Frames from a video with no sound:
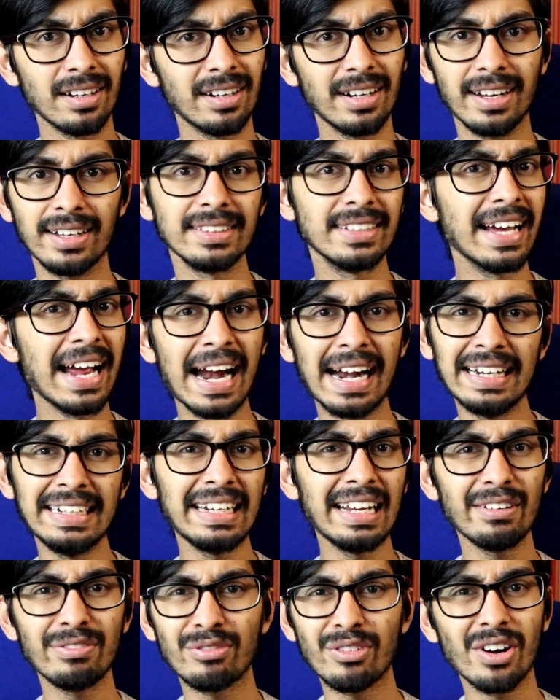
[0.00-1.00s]
The
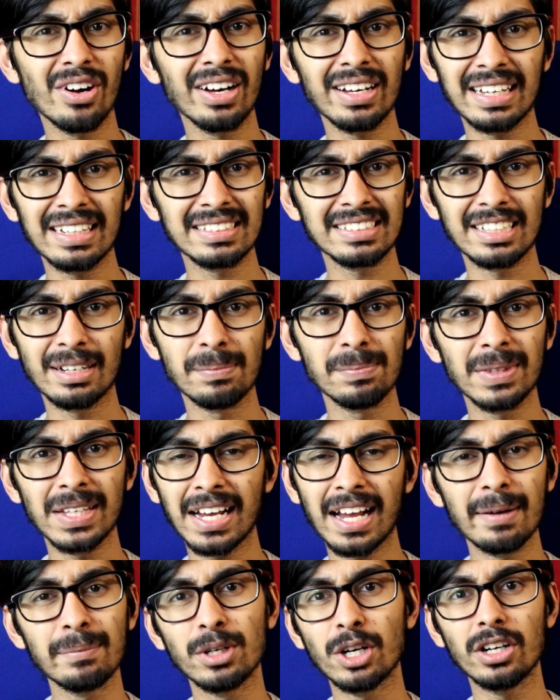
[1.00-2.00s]
anti-fog is
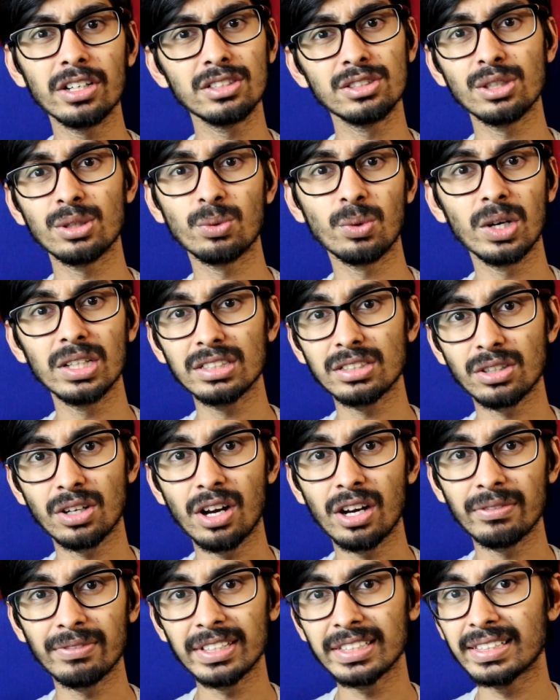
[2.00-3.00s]
something I'm not sure what's
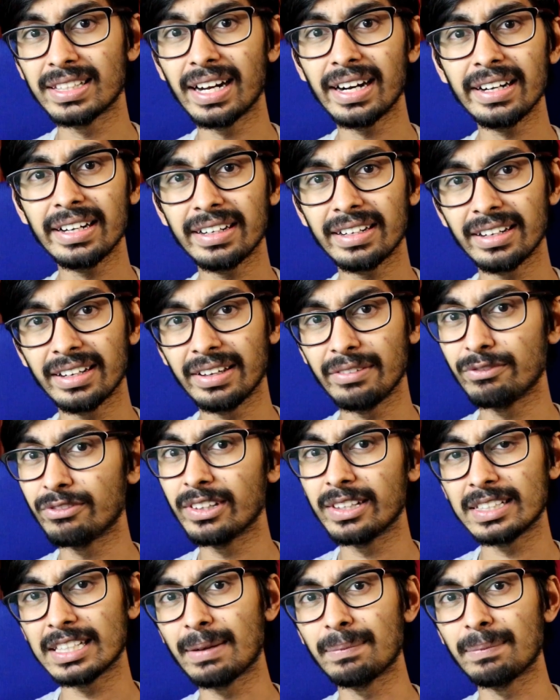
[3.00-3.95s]
wrong with that.